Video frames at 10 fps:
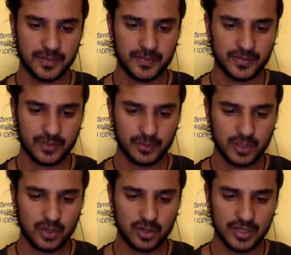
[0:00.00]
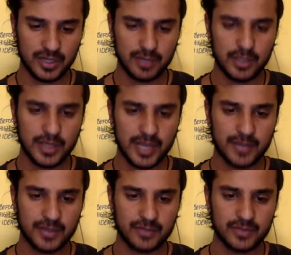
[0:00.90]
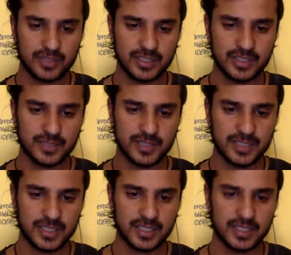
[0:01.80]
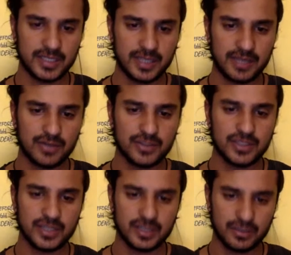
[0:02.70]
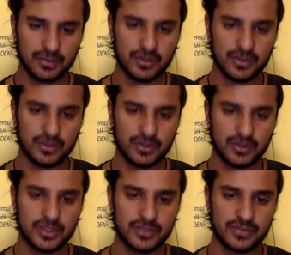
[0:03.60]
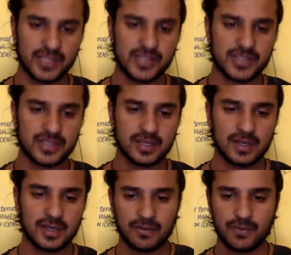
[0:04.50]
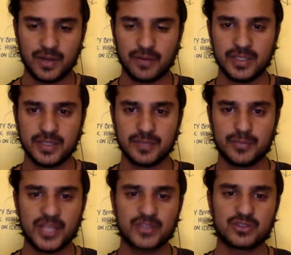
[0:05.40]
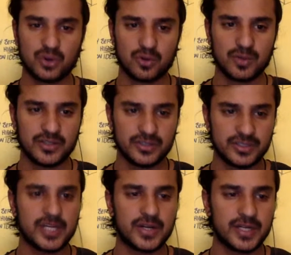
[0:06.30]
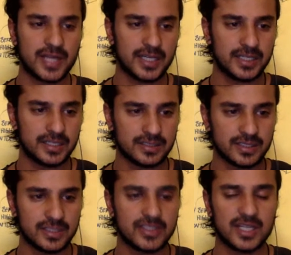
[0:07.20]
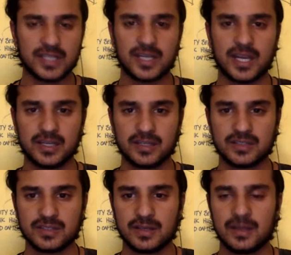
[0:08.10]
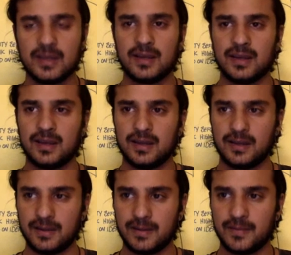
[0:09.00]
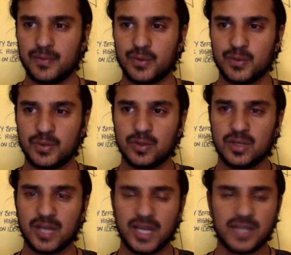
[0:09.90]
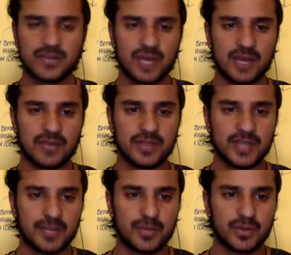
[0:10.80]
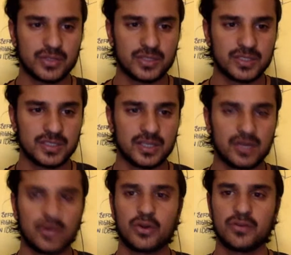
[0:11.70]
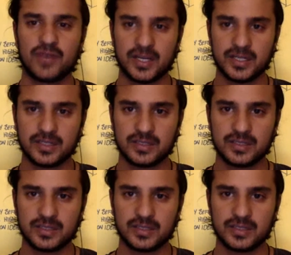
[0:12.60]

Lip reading: what we call a double diamond, which is basically a divergent and convergent phase, where we brainstorm and generate ideas and select ideas. What we would like to have in that process is a lot of ideas.